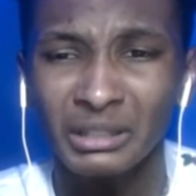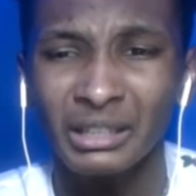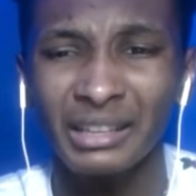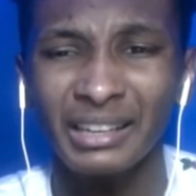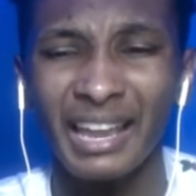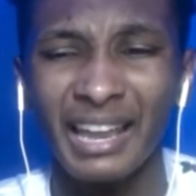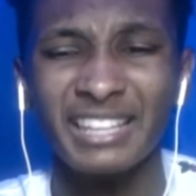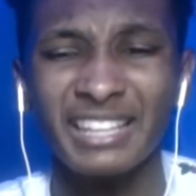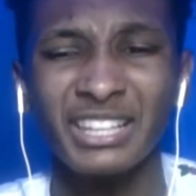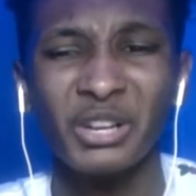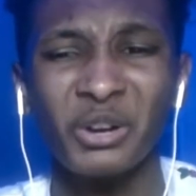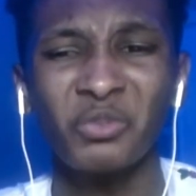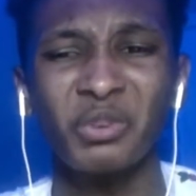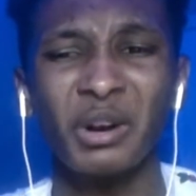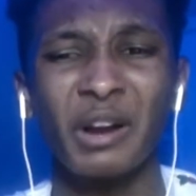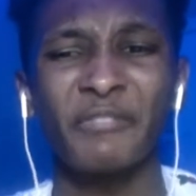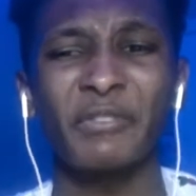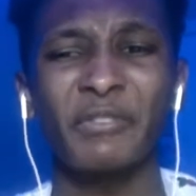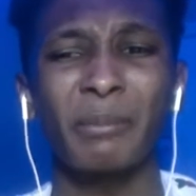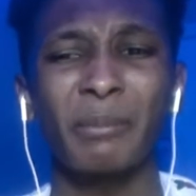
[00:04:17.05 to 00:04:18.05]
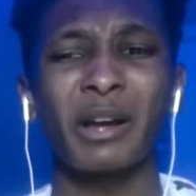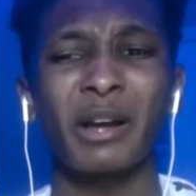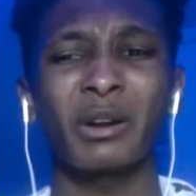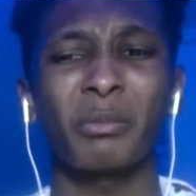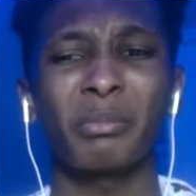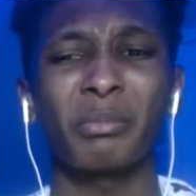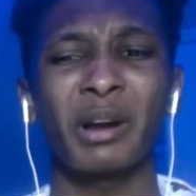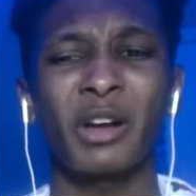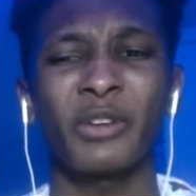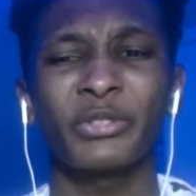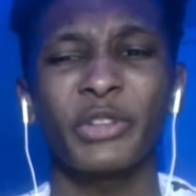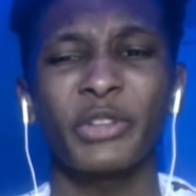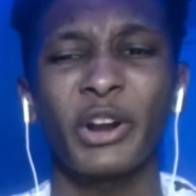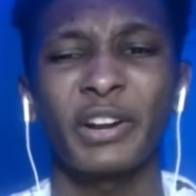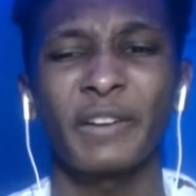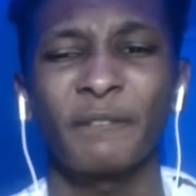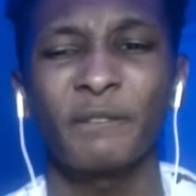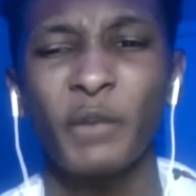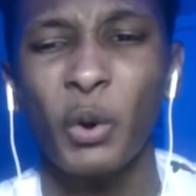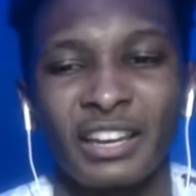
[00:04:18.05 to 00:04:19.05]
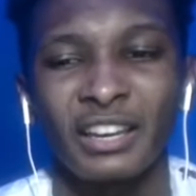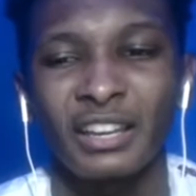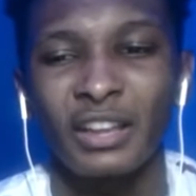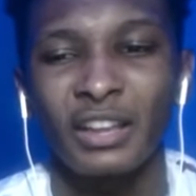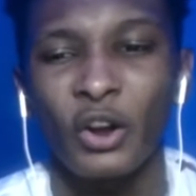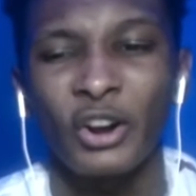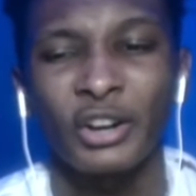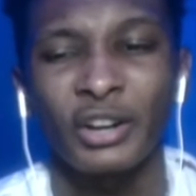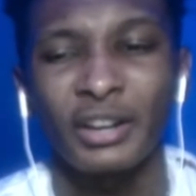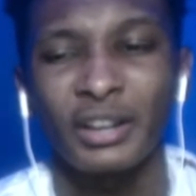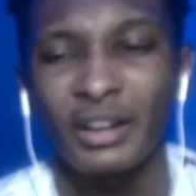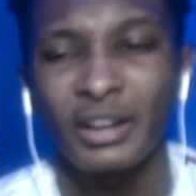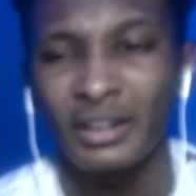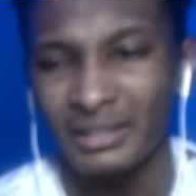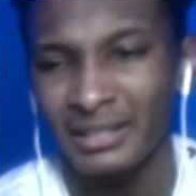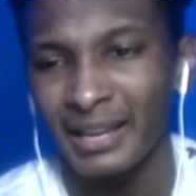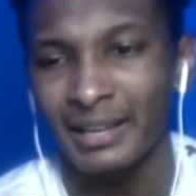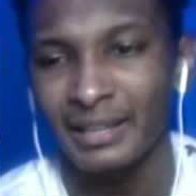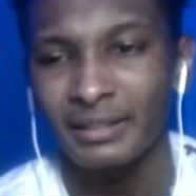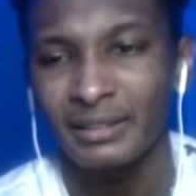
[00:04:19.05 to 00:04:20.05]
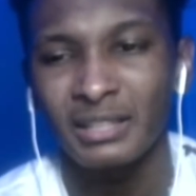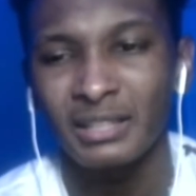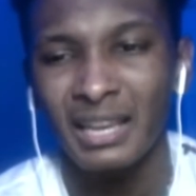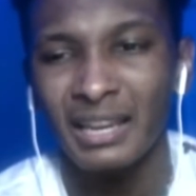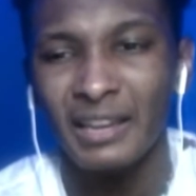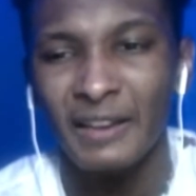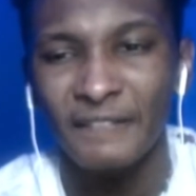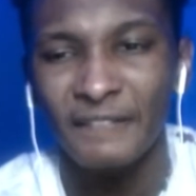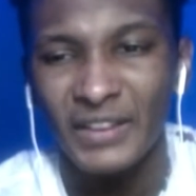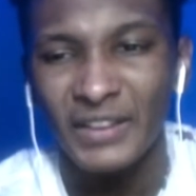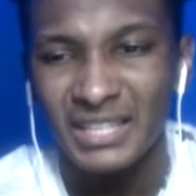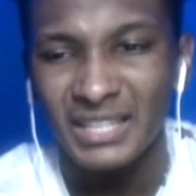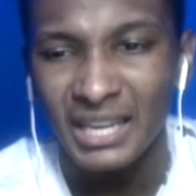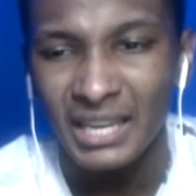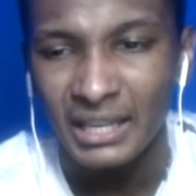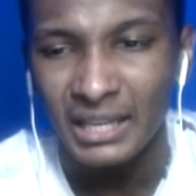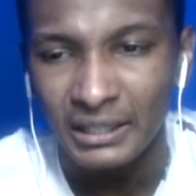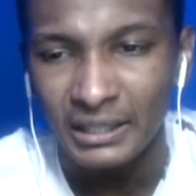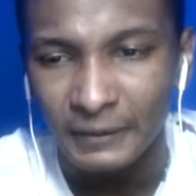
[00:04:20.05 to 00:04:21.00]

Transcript: Nice little run for Malcolm Brown. 3rd and 4. Yeah, 2nd and 15.